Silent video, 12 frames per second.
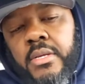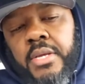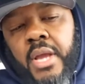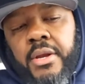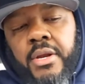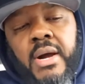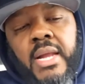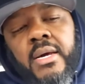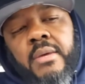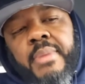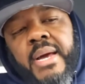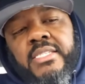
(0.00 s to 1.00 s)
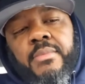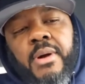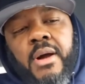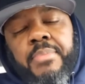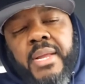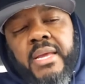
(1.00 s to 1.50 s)
Y'all know I love
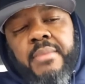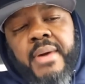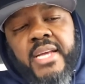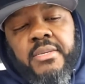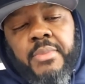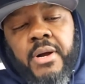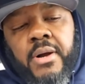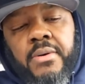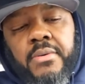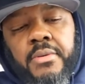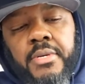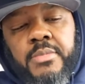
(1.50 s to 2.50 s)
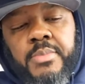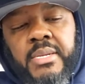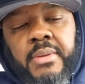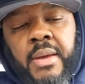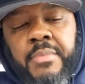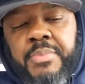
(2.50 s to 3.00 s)
basketball. I played basketball. It's
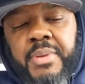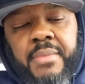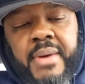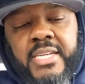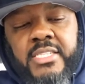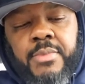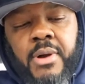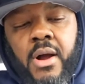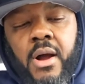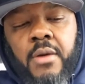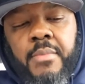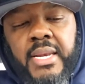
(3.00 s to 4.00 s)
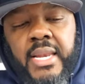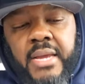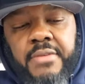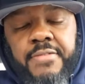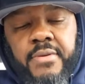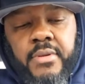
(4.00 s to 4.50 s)
been I've been playing basketball all my
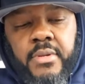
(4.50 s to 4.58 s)
life.